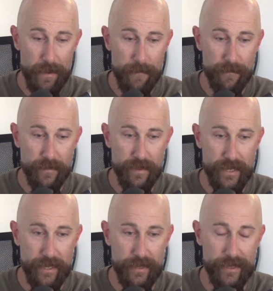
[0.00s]

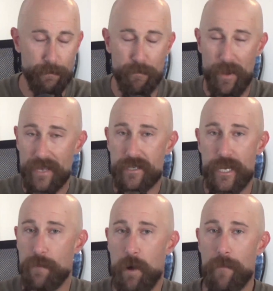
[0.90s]
the the best
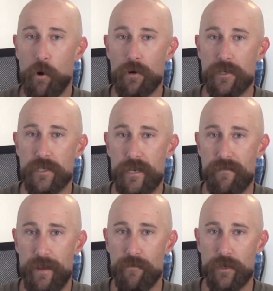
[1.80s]
hip hop artists that have
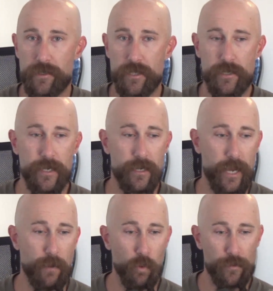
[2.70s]
ever existed
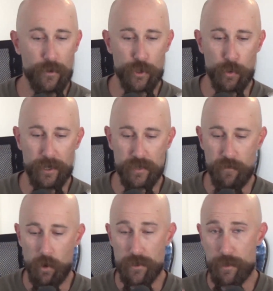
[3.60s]
and what they're doing as
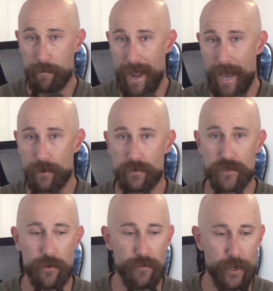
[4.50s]
far as the patterns
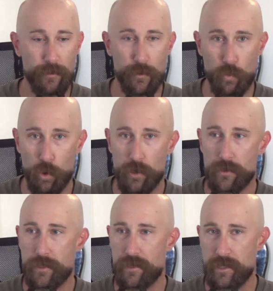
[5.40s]
that are there with the words
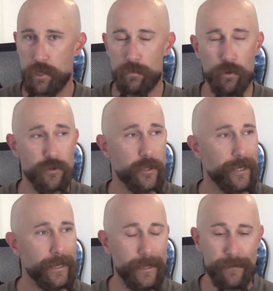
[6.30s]
and the syllables.
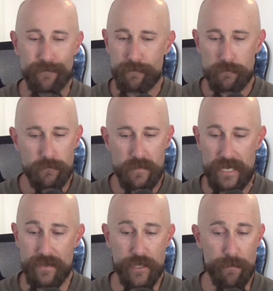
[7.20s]

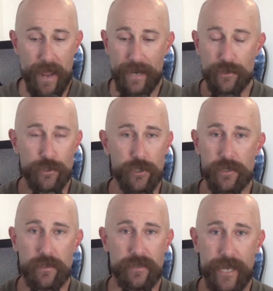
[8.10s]
And this man is
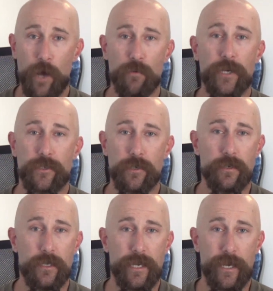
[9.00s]
just downright good
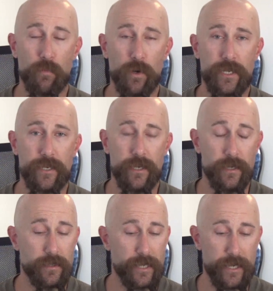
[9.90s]
at what he
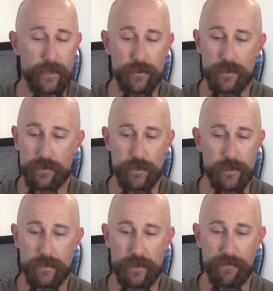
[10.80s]
does. He is
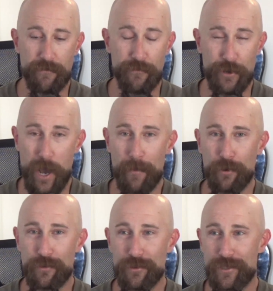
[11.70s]
just uh, phenomenal
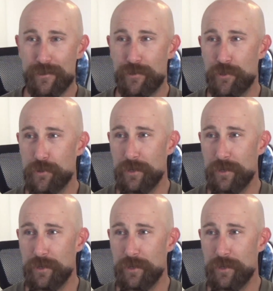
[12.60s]
to listen to